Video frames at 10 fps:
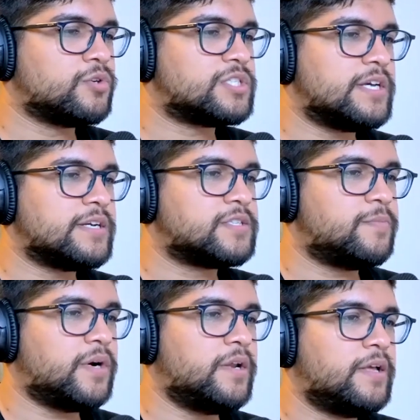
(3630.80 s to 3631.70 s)
'06,
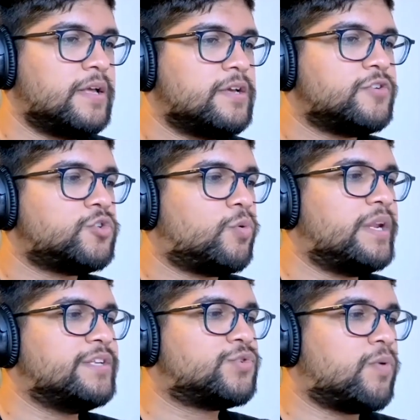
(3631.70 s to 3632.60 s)
but
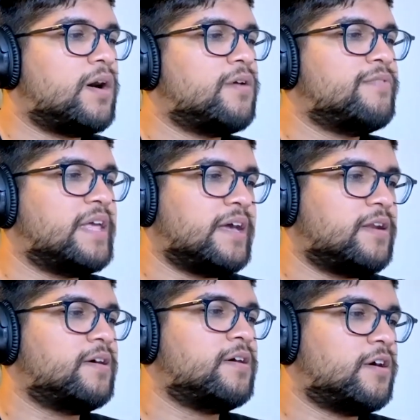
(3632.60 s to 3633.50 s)
2012 they had
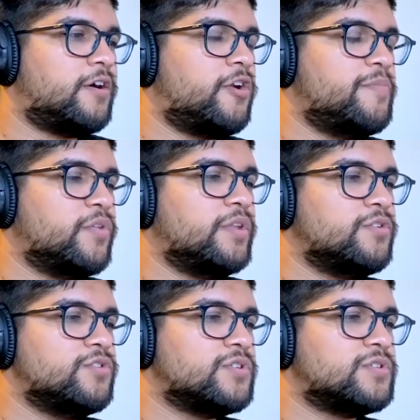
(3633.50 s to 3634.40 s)
100 million
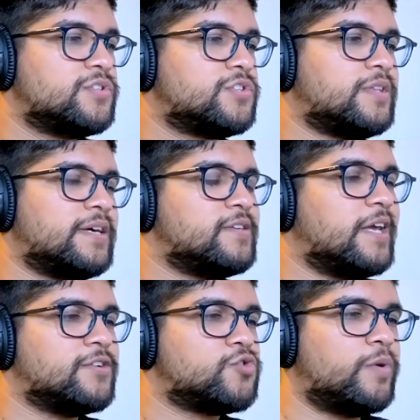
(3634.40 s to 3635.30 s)
users. So that
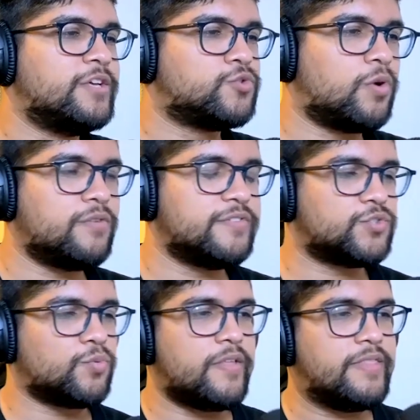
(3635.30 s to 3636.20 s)
2012
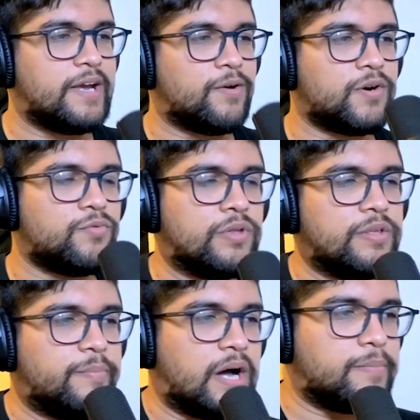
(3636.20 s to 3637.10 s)
was when they were
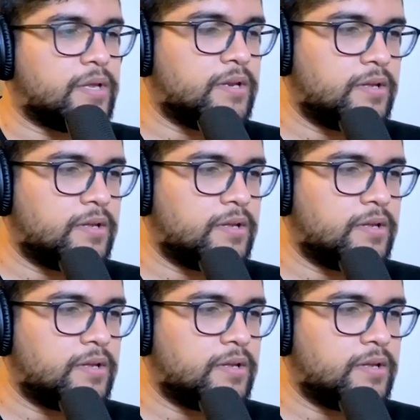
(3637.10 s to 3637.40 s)
really popping,